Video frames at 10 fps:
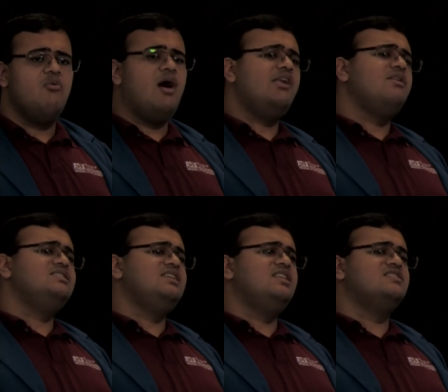Why do I
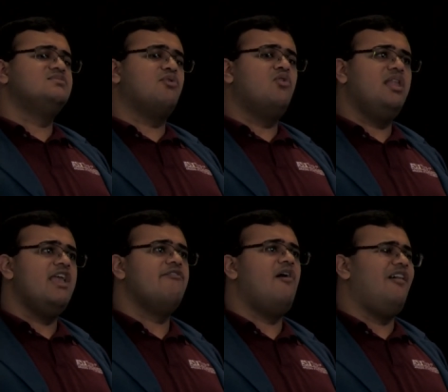say this is
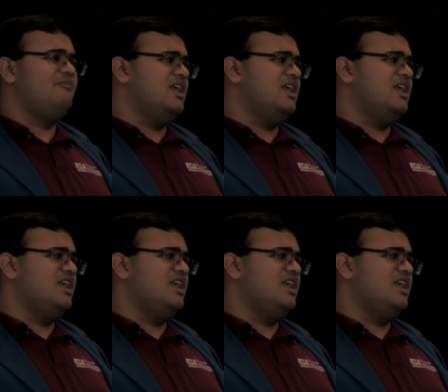poorly evolved?